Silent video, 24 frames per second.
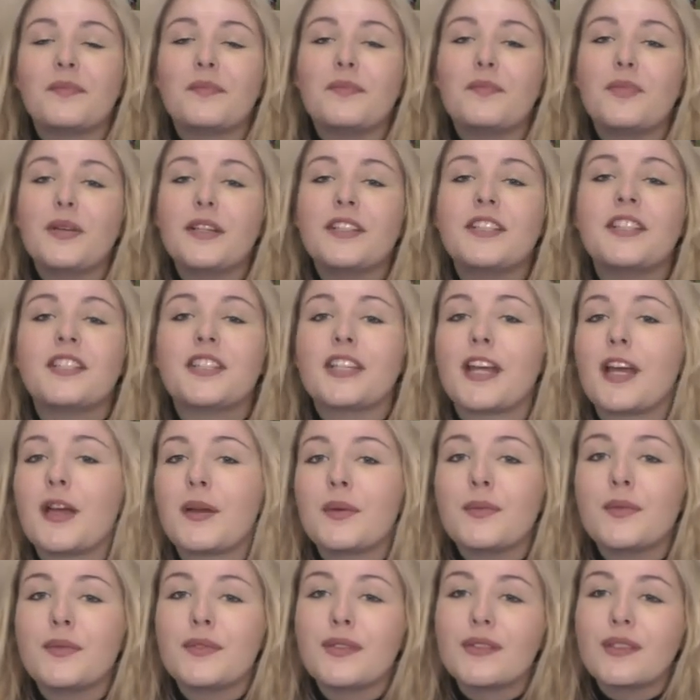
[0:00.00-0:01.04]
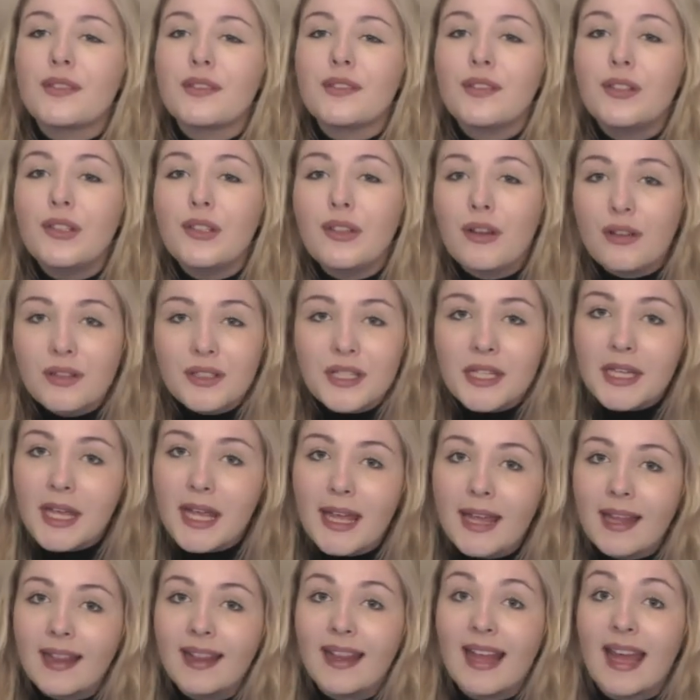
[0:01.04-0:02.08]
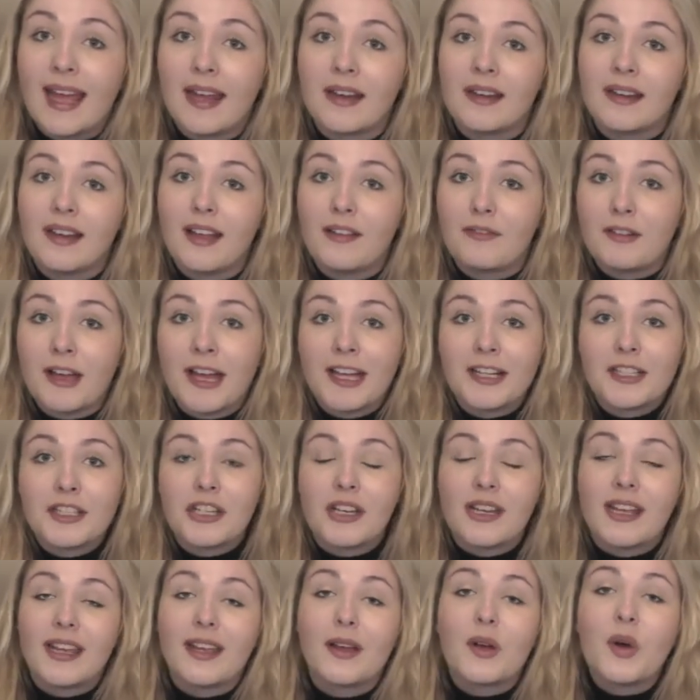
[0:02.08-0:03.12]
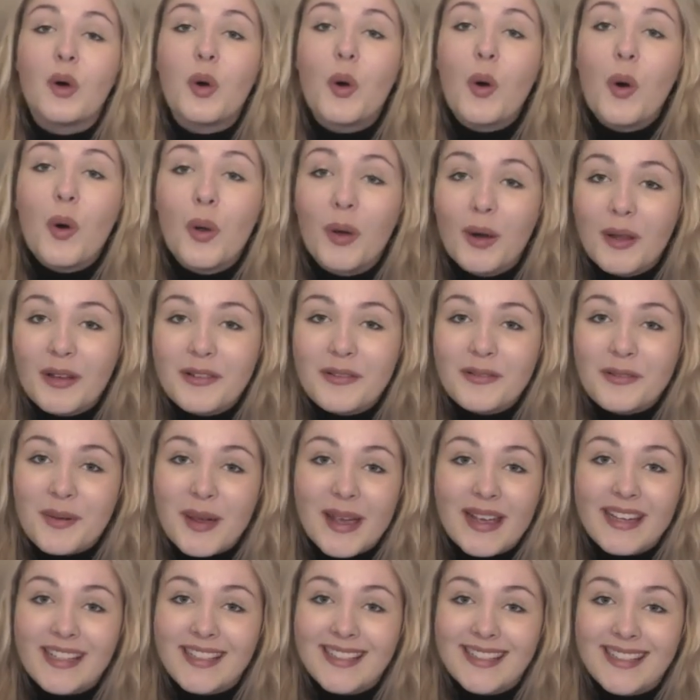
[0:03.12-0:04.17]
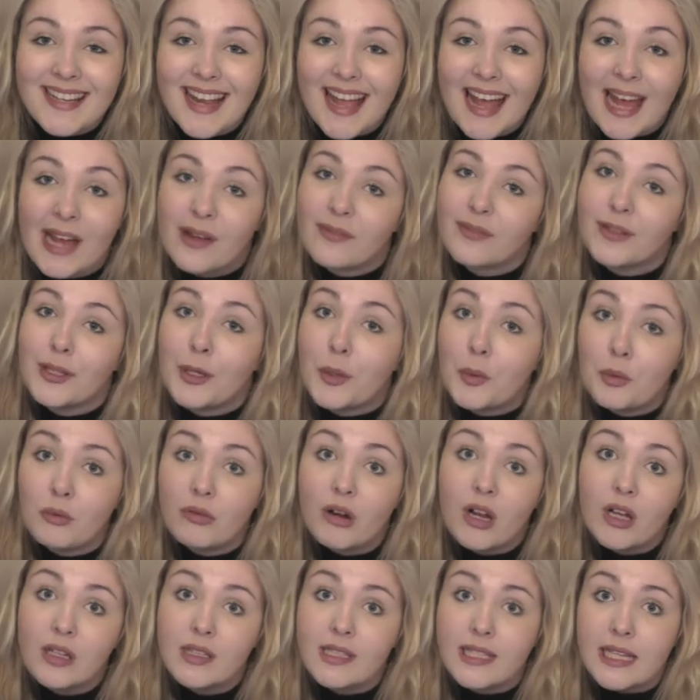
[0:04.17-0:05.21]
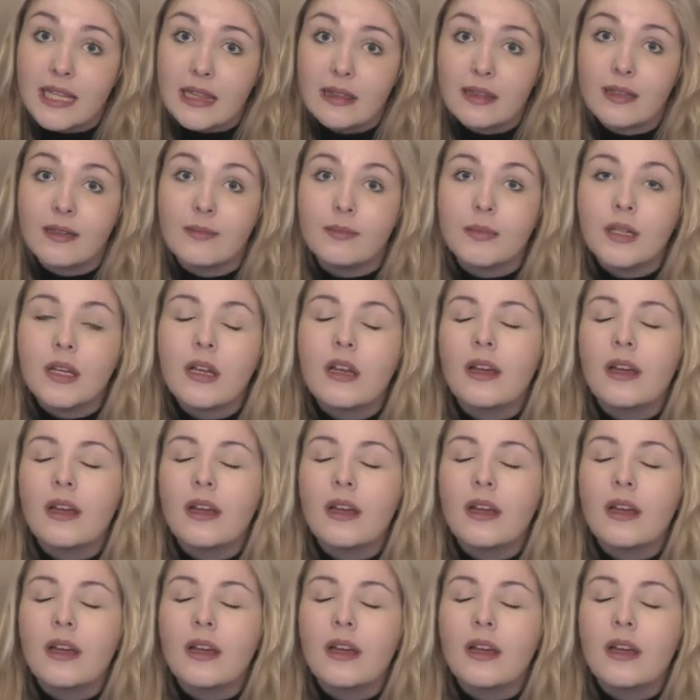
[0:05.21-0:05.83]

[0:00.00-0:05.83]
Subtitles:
Bridget Jones, Notting Hill and Love Actually, all of which have Hugh Grant in them,